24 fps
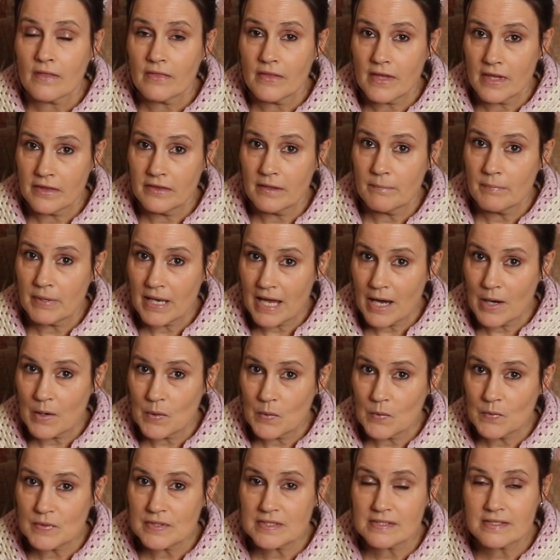then the
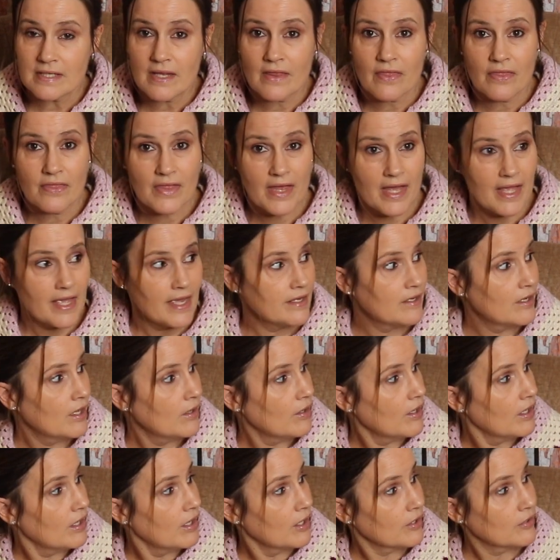blouse, then
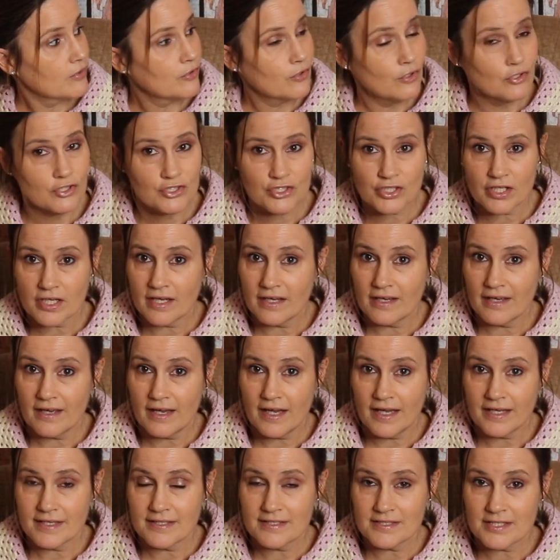a crochet
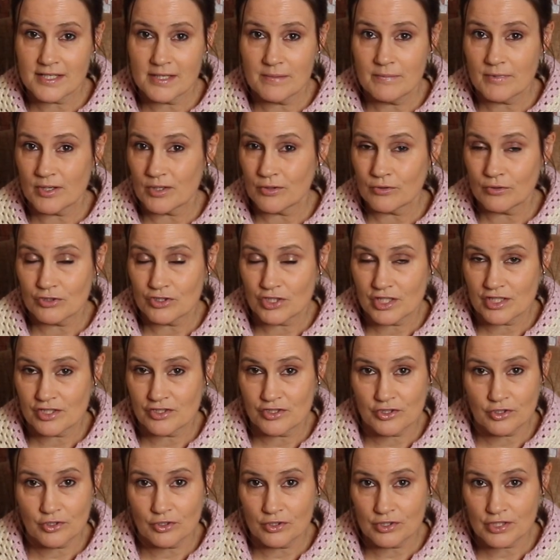item, crochet
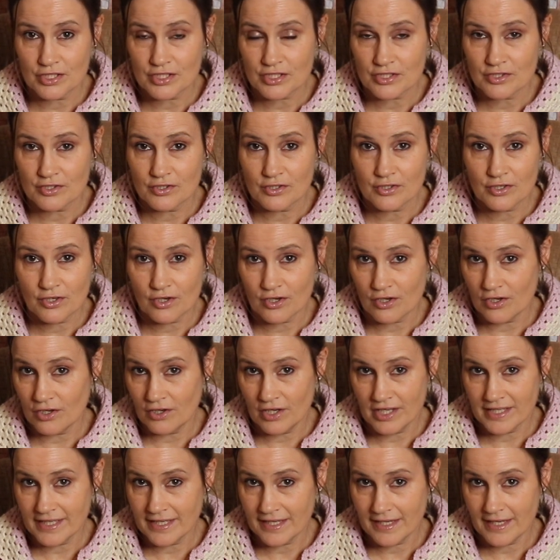shoulder snug
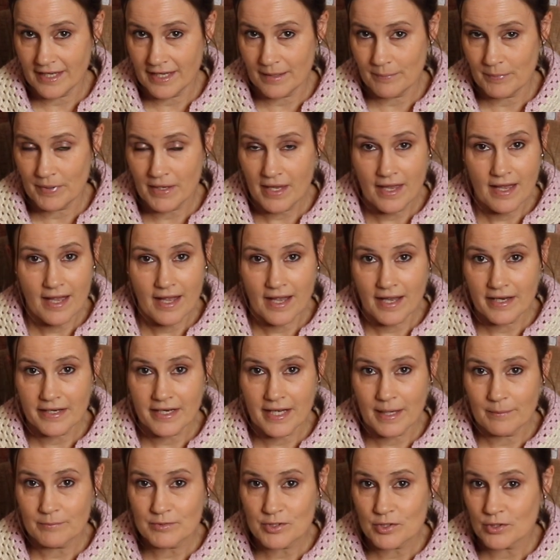or a cape. And
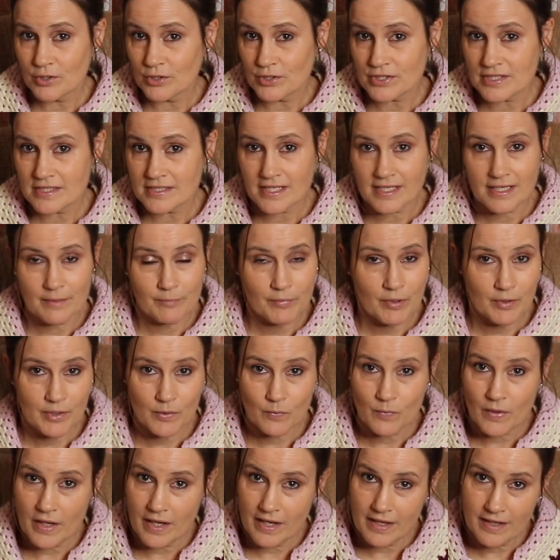I'm toasty, probably
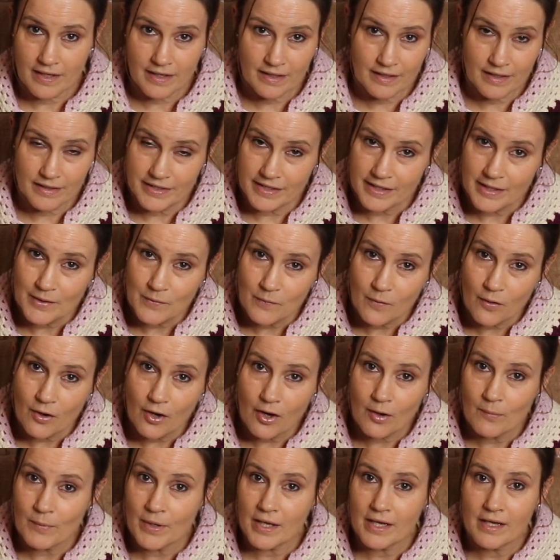wear an ear
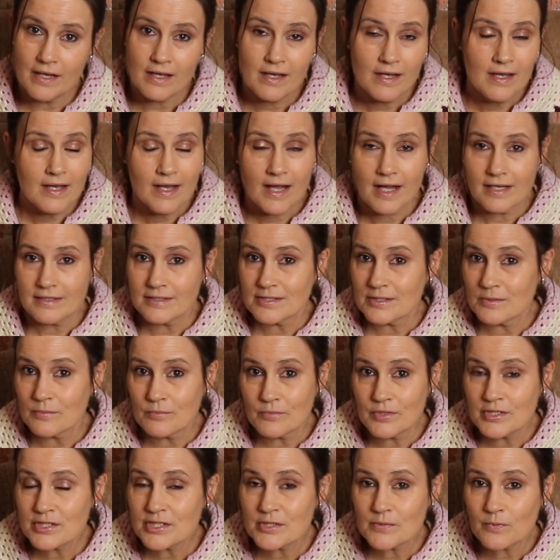warmer and some
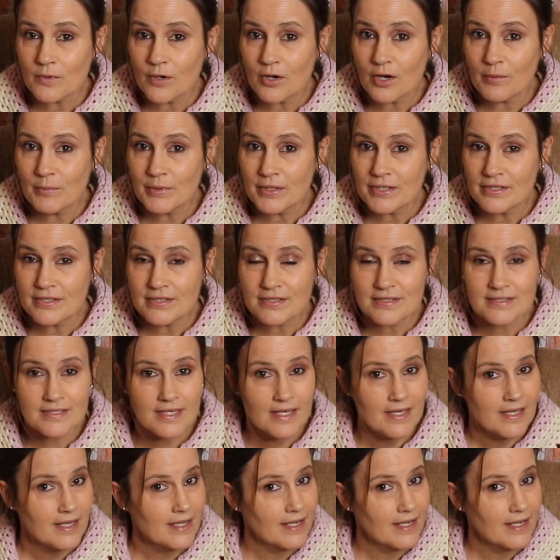wrist warmers,